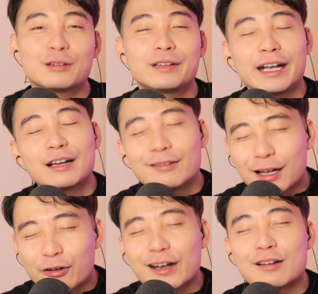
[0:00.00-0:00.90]
take it
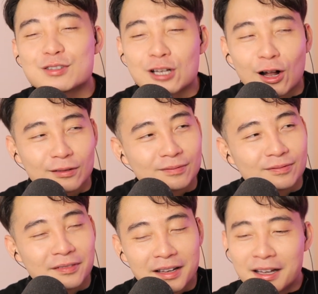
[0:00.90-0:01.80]
with a grain of salt.
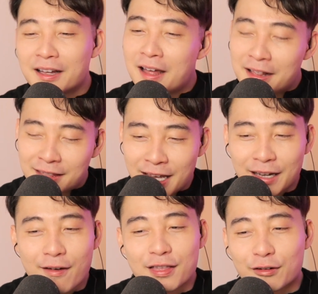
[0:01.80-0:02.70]

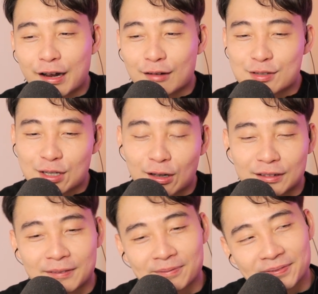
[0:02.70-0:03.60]
Take it with a grain of
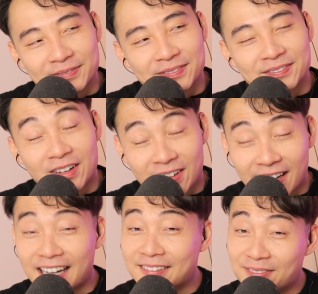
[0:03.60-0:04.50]
salt.
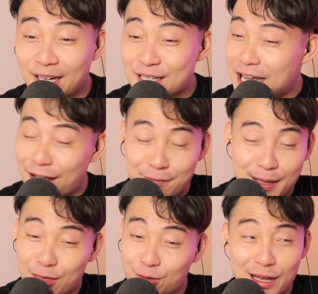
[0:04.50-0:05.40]
Okay? Because I've
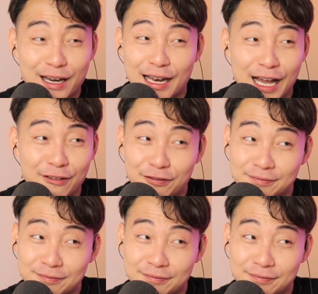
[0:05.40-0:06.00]
been through that life.